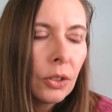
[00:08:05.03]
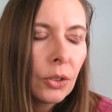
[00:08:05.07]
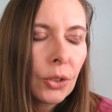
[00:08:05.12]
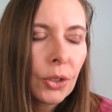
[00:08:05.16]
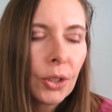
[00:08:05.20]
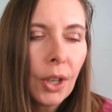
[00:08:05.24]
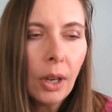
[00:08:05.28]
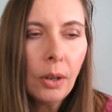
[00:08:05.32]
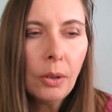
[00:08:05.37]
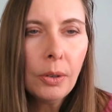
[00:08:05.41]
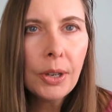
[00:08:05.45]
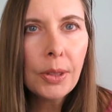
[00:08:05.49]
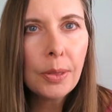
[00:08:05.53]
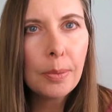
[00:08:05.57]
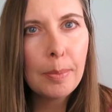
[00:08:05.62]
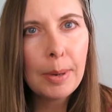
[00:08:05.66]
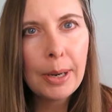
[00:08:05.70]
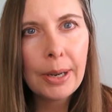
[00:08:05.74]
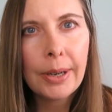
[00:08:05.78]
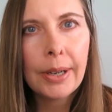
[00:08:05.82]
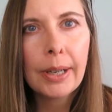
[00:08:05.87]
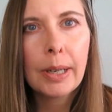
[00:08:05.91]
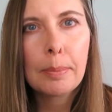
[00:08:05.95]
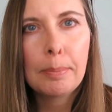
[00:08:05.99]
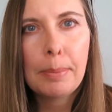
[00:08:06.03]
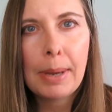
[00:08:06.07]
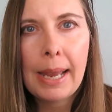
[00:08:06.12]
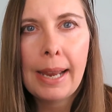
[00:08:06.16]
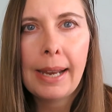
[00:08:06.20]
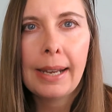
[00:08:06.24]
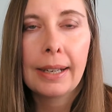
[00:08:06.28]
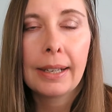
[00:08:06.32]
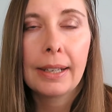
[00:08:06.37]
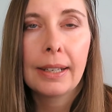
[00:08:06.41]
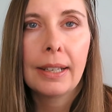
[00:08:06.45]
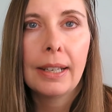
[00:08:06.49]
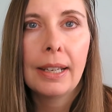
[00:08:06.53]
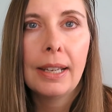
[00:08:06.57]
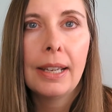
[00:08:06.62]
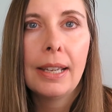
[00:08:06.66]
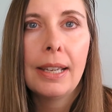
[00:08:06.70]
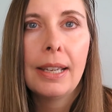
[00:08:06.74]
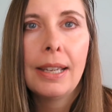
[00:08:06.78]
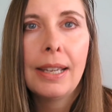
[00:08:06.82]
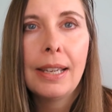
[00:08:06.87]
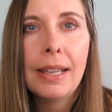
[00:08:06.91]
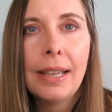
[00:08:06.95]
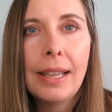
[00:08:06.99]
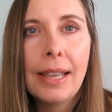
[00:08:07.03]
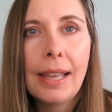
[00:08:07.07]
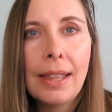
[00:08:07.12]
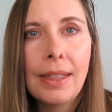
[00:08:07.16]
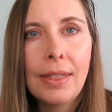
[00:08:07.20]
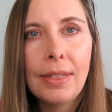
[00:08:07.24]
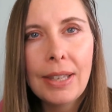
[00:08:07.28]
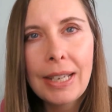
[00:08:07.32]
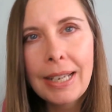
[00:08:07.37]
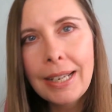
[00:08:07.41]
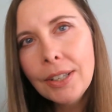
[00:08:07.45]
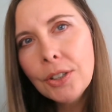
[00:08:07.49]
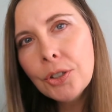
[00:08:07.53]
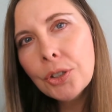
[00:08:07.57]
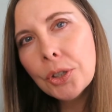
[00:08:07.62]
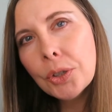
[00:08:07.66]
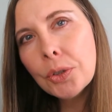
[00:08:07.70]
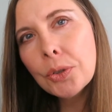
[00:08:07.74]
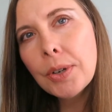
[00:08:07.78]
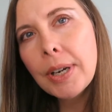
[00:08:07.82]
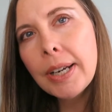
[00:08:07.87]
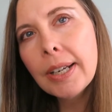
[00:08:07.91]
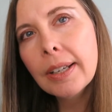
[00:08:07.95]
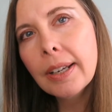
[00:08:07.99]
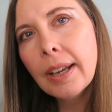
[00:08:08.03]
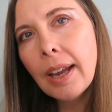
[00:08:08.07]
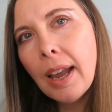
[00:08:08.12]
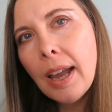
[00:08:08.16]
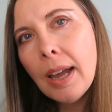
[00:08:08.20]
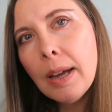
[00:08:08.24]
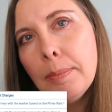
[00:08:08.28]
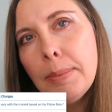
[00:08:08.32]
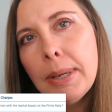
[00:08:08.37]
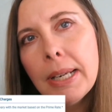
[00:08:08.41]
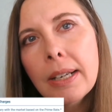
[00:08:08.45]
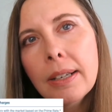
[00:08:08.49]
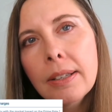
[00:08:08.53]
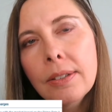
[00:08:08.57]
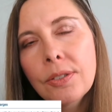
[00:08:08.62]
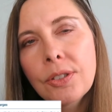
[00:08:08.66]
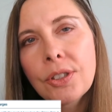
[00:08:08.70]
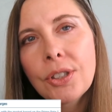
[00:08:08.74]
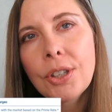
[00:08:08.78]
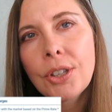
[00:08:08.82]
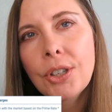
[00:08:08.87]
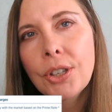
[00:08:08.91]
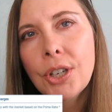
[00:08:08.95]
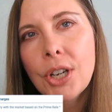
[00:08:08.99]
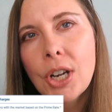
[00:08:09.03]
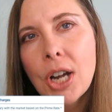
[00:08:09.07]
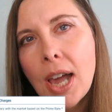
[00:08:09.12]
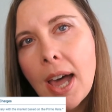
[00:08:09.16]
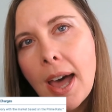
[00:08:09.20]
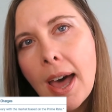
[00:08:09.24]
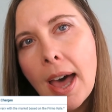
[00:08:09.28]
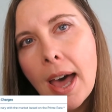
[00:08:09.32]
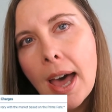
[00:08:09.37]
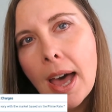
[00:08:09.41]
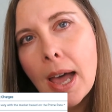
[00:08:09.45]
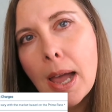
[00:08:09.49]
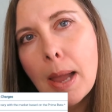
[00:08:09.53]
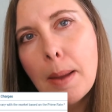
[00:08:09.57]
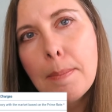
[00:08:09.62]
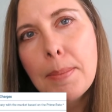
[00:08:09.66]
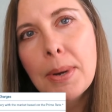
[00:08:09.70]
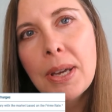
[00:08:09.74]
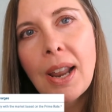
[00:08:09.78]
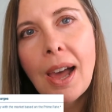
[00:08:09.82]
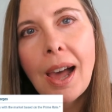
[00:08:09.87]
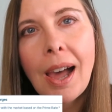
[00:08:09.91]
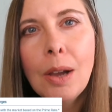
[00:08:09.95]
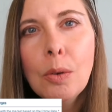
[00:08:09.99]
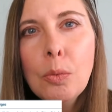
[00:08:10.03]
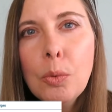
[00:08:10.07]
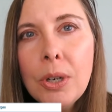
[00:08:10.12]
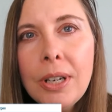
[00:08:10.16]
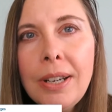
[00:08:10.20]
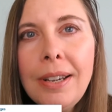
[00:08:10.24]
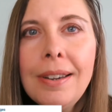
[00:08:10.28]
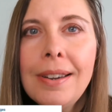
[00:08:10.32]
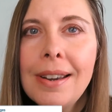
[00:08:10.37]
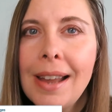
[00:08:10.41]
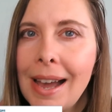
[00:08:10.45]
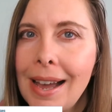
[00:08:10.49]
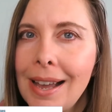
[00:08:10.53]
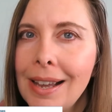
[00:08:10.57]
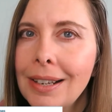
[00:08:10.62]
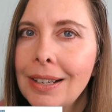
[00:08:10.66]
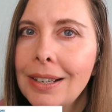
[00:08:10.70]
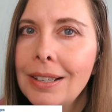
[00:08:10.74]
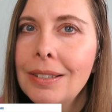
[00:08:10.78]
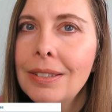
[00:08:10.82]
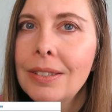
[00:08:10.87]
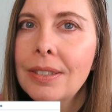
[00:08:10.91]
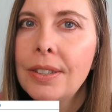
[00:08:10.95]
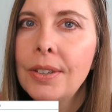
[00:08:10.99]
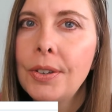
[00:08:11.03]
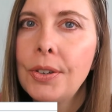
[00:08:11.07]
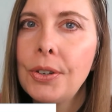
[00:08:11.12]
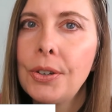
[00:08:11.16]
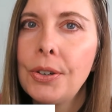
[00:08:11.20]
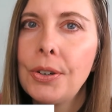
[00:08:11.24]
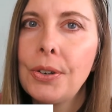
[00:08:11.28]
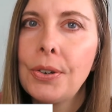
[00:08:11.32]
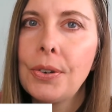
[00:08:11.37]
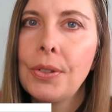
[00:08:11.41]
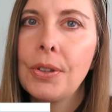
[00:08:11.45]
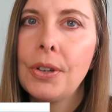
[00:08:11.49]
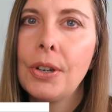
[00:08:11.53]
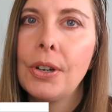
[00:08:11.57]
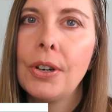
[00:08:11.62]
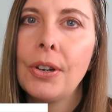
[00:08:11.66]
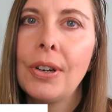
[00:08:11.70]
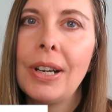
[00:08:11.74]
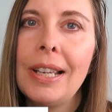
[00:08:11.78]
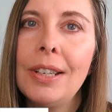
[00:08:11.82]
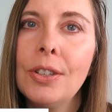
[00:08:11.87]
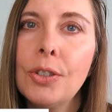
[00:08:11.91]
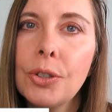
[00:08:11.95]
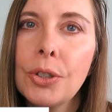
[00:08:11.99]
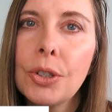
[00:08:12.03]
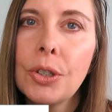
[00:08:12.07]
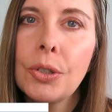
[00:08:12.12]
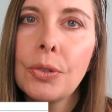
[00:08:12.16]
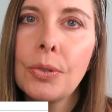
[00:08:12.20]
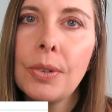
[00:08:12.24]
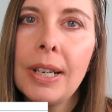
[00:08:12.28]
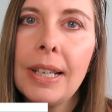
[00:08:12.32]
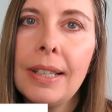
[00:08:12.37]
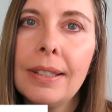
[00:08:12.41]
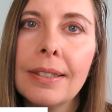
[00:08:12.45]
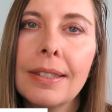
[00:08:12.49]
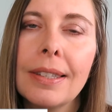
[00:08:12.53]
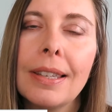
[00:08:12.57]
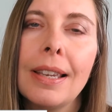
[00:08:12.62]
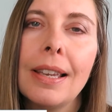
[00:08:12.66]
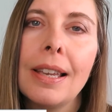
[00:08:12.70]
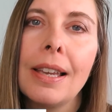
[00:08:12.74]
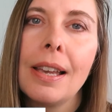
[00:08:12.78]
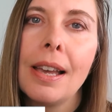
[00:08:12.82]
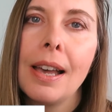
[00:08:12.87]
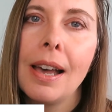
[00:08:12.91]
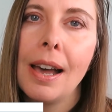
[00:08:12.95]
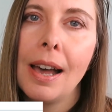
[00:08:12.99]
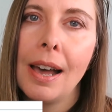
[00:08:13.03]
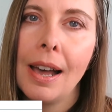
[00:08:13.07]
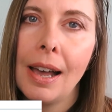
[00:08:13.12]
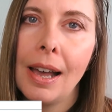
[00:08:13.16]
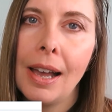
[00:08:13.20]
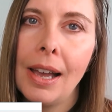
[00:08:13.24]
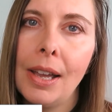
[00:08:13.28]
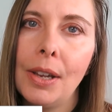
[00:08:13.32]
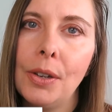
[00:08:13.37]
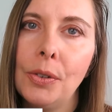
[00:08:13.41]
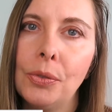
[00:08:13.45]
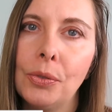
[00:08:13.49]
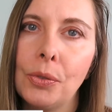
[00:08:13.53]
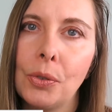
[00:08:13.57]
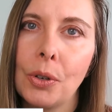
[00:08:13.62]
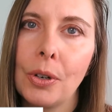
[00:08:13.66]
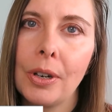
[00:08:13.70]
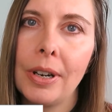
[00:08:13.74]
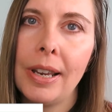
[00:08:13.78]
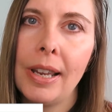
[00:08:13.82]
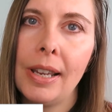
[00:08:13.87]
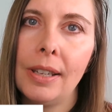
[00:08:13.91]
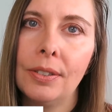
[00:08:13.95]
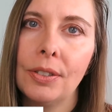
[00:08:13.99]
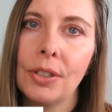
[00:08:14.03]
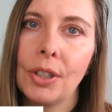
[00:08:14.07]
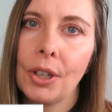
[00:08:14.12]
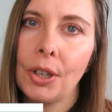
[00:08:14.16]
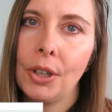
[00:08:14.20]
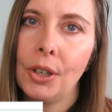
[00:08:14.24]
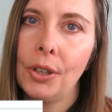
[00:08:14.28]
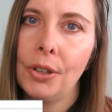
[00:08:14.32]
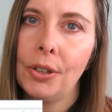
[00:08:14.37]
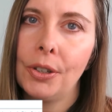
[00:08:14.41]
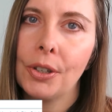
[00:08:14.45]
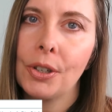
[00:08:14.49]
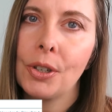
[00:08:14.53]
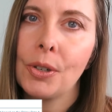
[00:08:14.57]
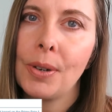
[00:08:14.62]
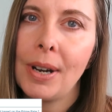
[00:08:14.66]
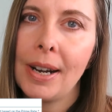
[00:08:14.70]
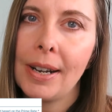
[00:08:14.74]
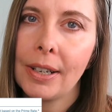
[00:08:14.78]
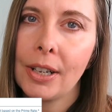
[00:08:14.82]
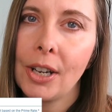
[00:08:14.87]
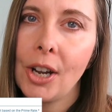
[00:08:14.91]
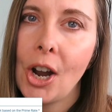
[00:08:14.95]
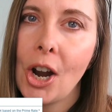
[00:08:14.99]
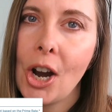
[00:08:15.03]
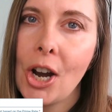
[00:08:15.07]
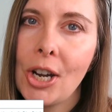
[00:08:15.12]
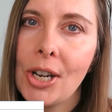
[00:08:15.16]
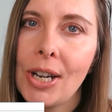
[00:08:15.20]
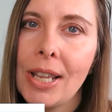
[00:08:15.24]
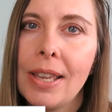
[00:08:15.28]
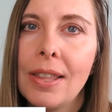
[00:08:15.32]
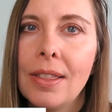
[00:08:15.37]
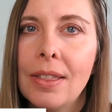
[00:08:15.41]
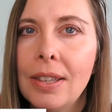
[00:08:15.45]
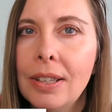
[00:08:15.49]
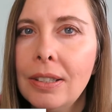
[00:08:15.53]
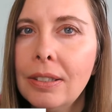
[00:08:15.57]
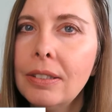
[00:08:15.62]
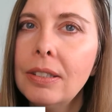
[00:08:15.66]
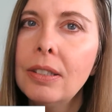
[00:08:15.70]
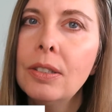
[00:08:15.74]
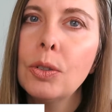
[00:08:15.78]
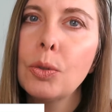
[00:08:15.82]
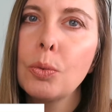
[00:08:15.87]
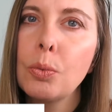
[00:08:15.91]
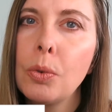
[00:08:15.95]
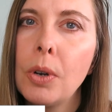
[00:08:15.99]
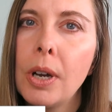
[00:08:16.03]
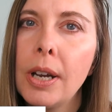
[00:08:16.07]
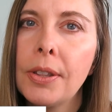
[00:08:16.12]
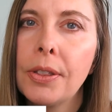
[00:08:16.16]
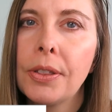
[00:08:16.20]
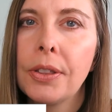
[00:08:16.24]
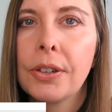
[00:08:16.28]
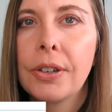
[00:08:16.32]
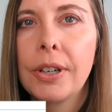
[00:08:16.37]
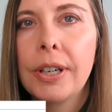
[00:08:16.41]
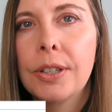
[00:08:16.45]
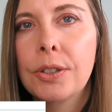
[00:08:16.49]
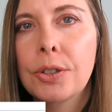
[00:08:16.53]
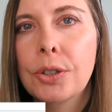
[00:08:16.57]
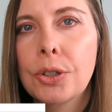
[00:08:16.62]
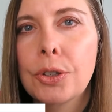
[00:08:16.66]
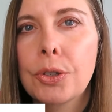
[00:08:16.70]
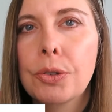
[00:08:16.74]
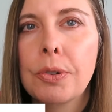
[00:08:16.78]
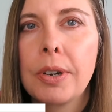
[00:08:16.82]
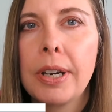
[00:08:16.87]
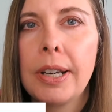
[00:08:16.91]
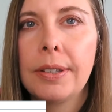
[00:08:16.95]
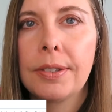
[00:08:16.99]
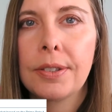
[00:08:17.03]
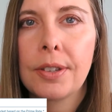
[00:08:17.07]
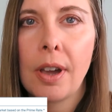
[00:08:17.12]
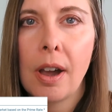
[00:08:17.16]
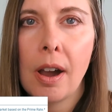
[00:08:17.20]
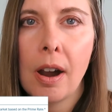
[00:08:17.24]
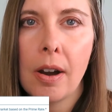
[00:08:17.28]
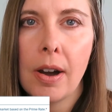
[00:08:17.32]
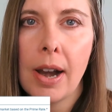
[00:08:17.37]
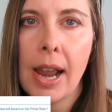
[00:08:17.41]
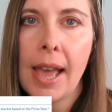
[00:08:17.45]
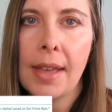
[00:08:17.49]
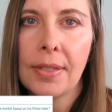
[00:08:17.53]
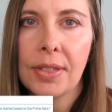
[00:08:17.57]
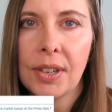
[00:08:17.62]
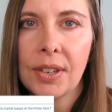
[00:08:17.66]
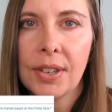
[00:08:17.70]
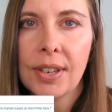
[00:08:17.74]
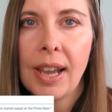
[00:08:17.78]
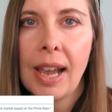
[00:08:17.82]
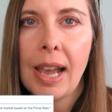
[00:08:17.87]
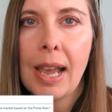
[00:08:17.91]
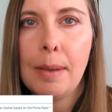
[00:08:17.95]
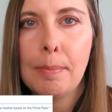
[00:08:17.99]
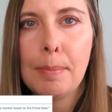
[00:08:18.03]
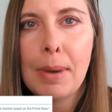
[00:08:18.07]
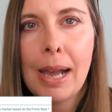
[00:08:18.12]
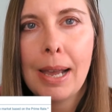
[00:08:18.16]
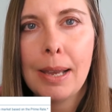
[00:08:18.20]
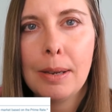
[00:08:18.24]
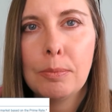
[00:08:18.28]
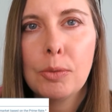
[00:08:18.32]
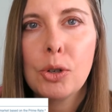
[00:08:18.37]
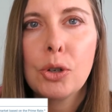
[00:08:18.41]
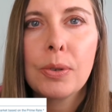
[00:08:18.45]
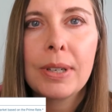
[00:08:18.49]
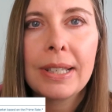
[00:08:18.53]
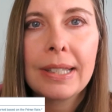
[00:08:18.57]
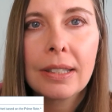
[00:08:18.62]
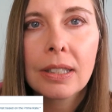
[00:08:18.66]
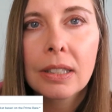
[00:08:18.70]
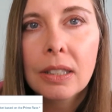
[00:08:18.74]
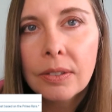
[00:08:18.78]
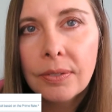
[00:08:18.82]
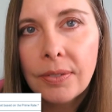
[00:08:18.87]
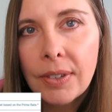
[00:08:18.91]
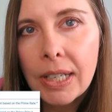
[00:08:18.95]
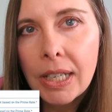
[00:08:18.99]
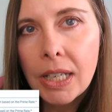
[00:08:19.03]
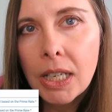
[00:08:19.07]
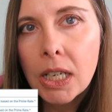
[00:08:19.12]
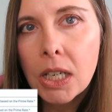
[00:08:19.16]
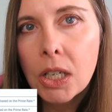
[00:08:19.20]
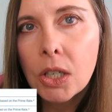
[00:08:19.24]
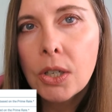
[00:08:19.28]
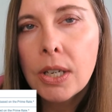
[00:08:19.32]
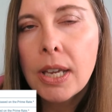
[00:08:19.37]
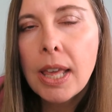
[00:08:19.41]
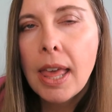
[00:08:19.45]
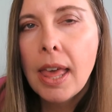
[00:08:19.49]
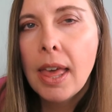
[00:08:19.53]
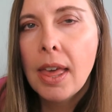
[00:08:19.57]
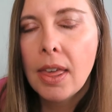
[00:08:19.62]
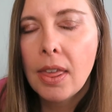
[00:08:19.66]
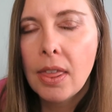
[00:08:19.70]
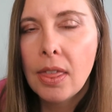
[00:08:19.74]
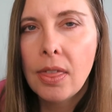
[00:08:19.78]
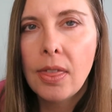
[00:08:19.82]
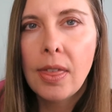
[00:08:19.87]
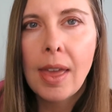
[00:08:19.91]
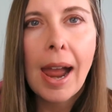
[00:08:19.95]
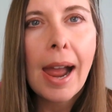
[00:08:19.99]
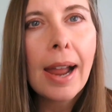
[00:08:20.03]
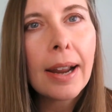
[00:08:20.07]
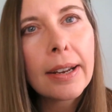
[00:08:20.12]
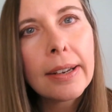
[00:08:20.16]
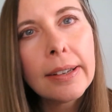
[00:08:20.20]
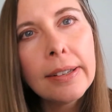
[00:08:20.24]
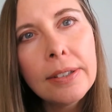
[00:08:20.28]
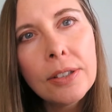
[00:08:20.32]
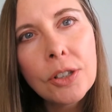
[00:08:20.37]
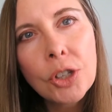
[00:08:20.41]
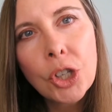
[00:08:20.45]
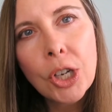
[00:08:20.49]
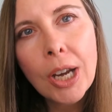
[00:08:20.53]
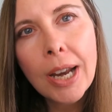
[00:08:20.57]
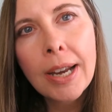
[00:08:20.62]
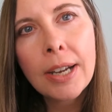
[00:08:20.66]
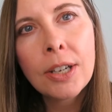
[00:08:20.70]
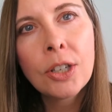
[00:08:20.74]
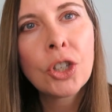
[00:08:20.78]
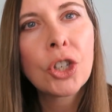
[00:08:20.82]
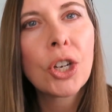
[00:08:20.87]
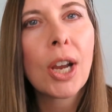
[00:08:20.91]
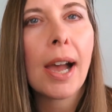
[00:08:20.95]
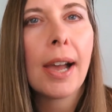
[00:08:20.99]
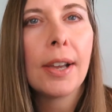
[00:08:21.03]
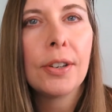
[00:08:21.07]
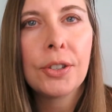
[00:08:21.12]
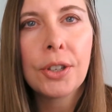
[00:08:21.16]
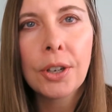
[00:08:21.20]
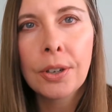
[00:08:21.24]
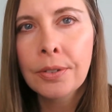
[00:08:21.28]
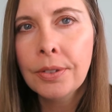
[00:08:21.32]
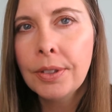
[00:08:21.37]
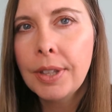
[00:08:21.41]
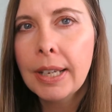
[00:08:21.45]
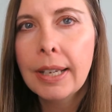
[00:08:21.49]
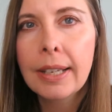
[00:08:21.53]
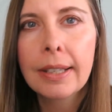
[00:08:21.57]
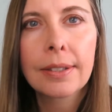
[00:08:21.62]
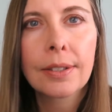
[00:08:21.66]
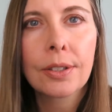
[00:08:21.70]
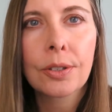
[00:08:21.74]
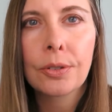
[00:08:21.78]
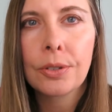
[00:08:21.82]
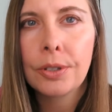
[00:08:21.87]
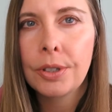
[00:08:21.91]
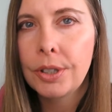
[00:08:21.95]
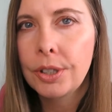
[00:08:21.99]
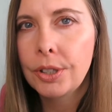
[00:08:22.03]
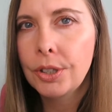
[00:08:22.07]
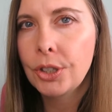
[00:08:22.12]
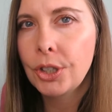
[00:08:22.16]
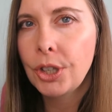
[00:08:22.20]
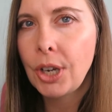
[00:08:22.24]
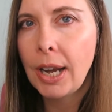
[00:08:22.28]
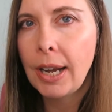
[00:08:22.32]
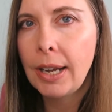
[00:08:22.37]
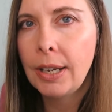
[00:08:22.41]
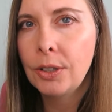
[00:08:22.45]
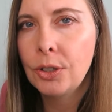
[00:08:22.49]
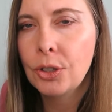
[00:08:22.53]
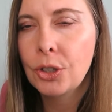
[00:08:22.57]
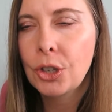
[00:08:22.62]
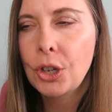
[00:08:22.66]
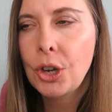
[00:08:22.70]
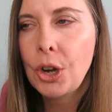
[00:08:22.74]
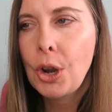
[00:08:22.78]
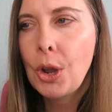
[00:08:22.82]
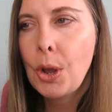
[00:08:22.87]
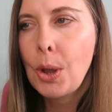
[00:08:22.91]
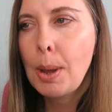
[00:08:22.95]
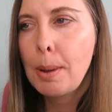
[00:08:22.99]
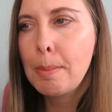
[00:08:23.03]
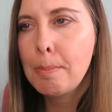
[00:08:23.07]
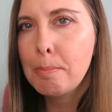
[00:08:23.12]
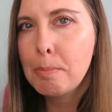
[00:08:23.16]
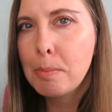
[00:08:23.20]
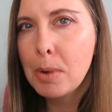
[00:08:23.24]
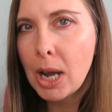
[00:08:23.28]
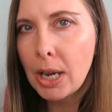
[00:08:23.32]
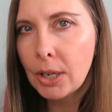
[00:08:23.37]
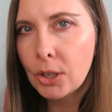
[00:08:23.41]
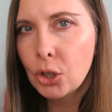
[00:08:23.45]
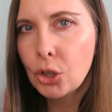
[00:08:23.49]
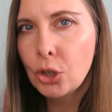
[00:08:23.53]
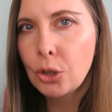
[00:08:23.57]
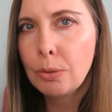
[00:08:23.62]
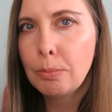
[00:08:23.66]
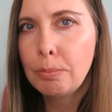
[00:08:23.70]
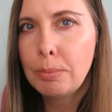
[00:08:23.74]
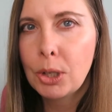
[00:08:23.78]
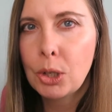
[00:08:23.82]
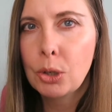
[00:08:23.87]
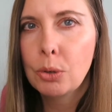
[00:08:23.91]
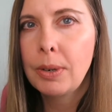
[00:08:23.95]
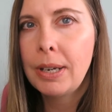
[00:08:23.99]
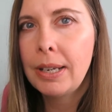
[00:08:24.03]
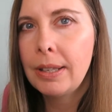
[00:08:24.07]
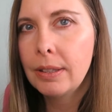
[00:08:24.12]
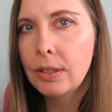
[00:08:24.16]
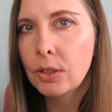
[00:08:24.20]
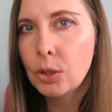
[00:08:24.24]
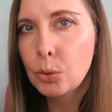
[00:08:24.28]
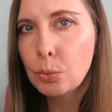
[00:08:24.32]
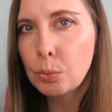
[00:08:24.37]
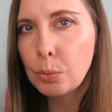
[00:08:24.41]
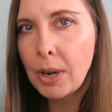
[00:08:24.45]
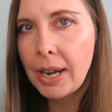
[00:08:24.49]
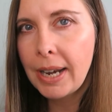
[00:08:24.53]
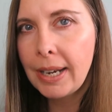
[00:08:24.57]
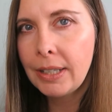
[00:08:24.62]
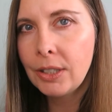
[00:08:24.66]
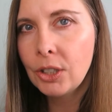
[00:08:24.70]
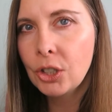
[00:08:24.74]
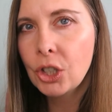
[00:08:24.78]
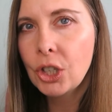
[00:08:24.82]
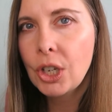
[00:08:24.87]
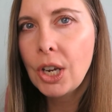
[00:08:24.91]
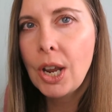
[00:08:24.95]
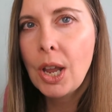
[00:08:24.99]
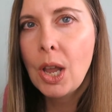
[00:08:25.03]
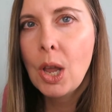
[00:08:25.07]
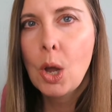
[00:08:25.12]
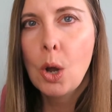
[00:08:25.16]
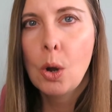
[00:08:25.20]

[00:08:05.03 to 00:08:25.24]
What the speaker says: So with Merrick Bank, the interest rate can be considered high, but I would not consider their interest rates high for a secured credit card. This is what their interest rates are at the time I'm doing this video. That can change. I don't think it's going to change much between this range.